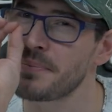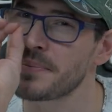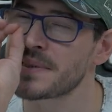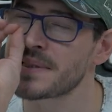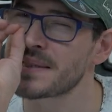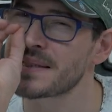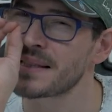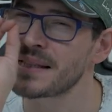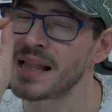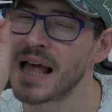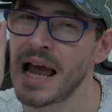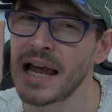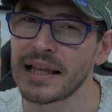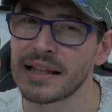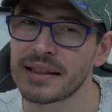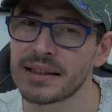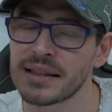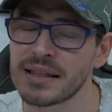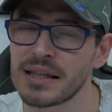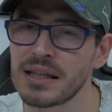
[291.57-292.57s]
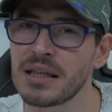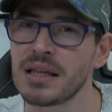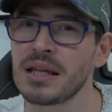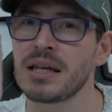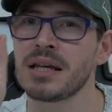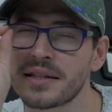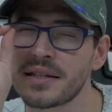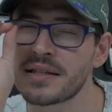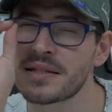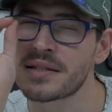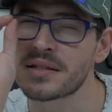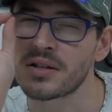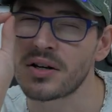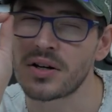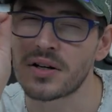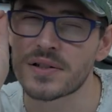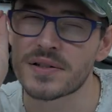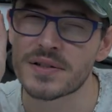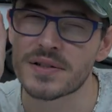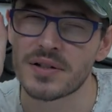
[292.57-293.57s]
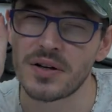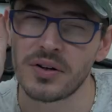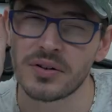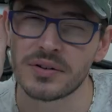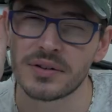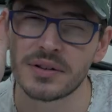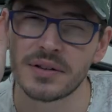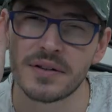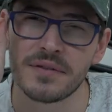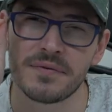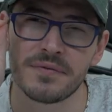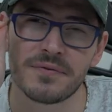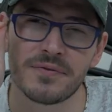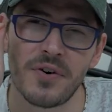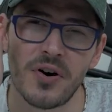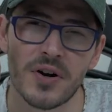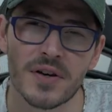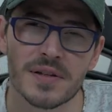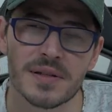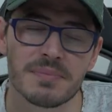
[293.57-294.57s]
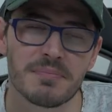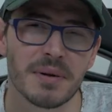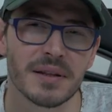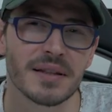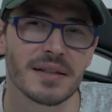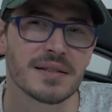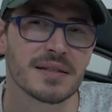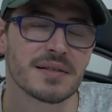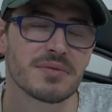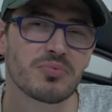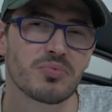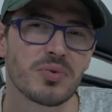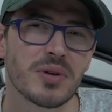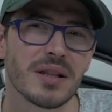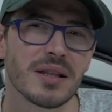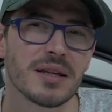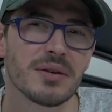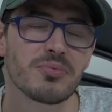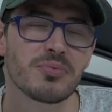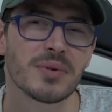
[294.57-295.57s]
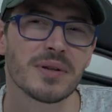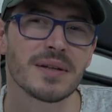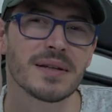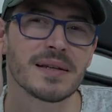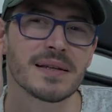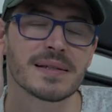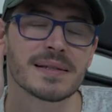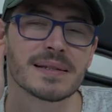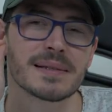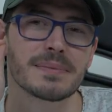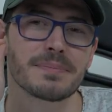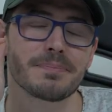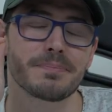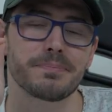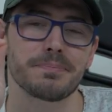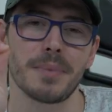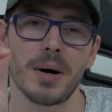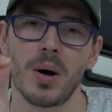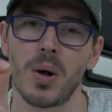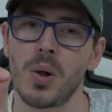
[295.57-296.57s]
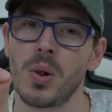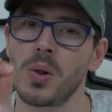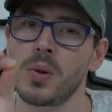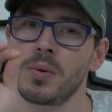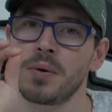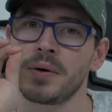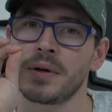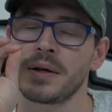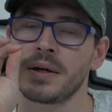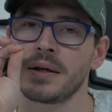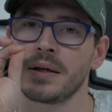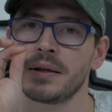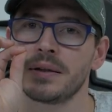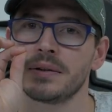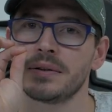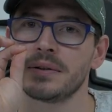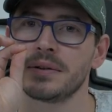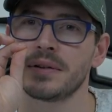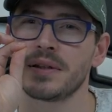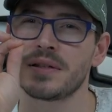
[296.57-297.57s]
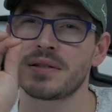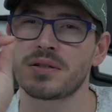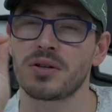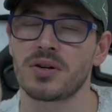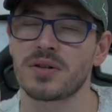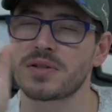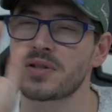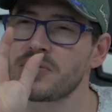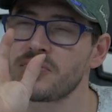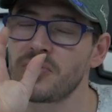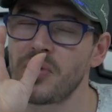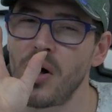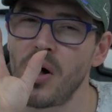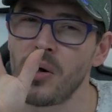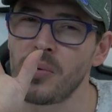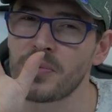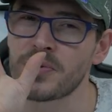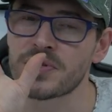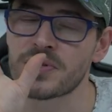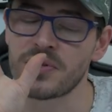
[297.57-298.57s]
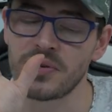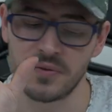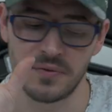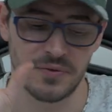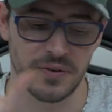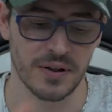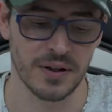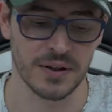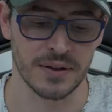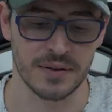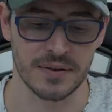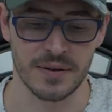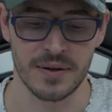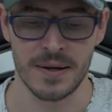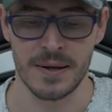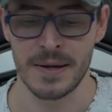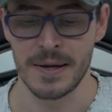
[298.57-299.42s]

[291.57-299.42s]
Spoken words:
slightly distorts on the voice, but it's really a small distortion. You almost don't feel it.